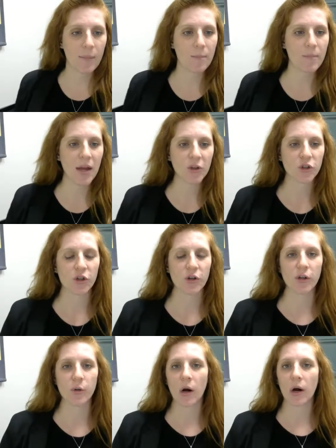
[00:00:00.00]
Make sure
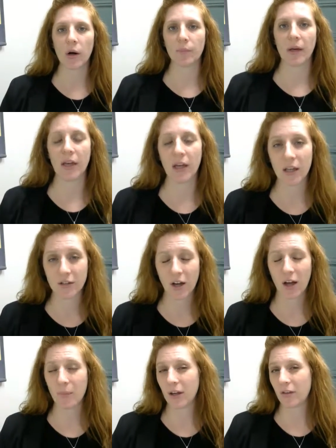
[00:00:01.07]
you are picking a
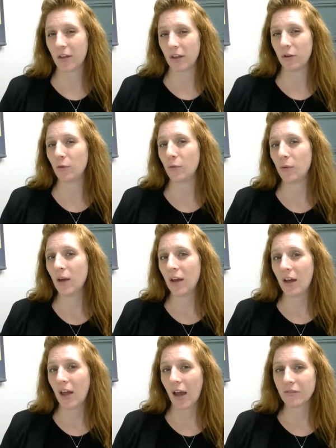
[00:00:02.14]
topic that you
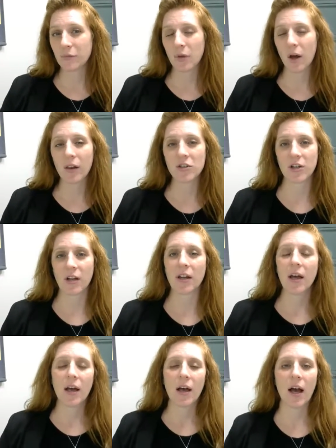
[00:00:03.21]
have some knowledge in.
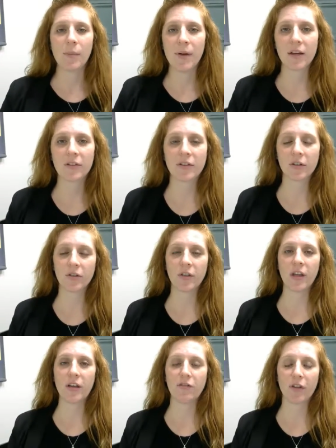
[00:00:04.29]
I picked
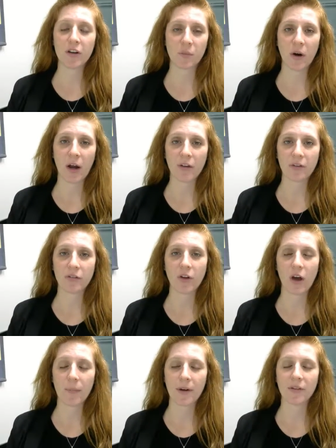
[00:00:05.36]
the French press
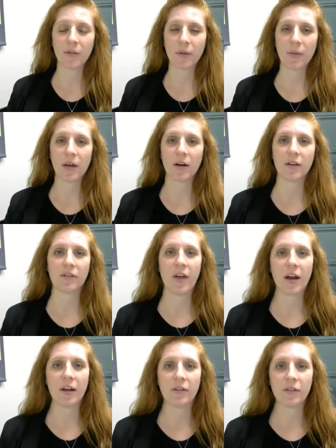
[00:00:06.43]
topic simply because
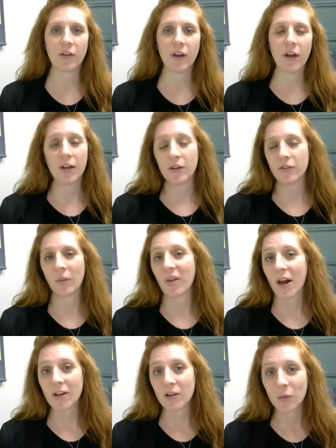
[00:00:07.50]
that is
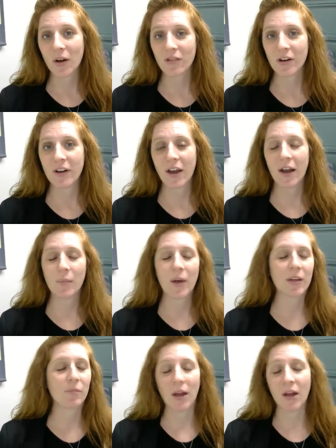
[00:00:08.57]
something I do every day. I
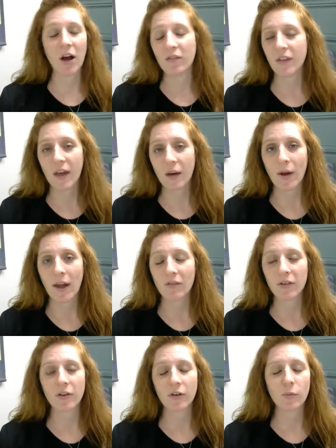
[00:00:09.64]
make my coffee that way
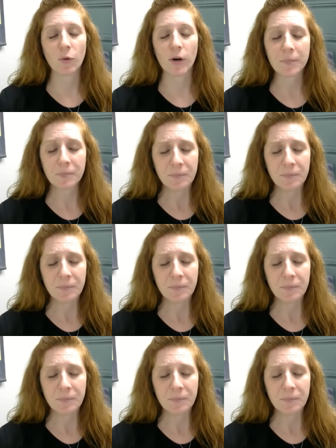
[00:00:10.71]
every single morning